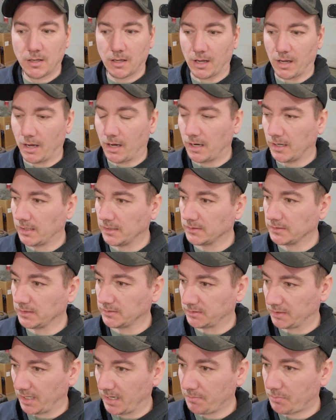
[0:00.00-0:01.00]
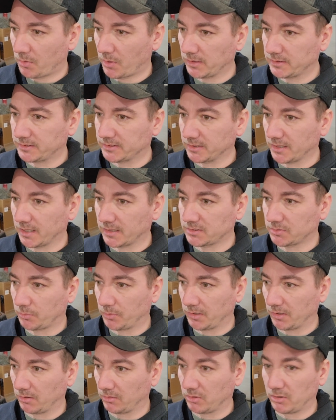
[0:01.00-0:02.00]
Uh, it's an 8.6
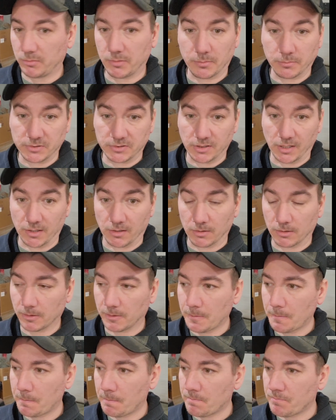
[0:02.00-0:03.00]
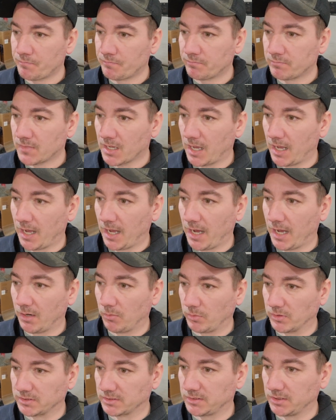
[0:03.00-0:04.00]
with an aluminum center
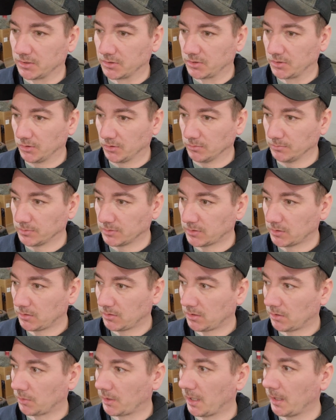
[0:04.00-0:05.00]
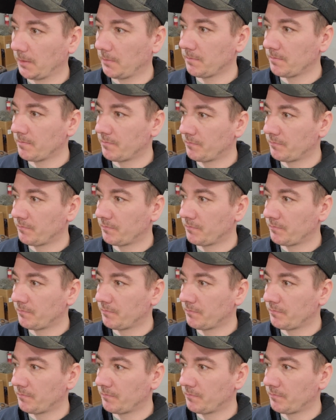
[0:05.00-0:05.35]
and with steel tubes, okay?